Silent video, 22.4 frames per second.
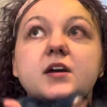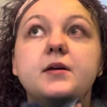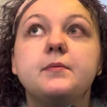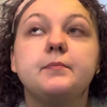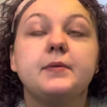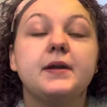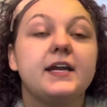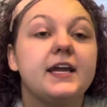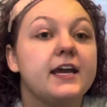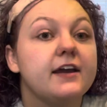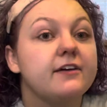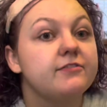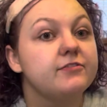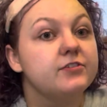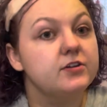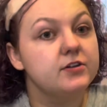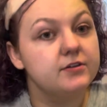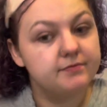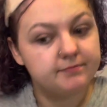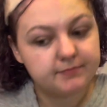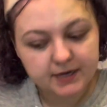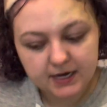Be careful
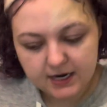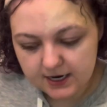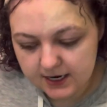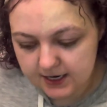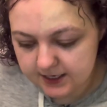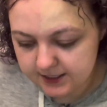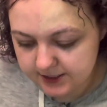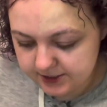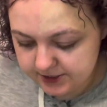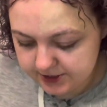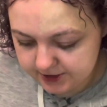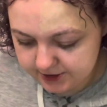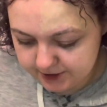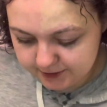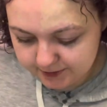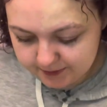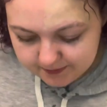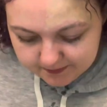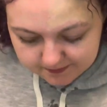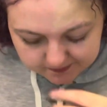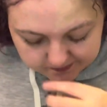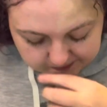of my eye
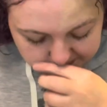too.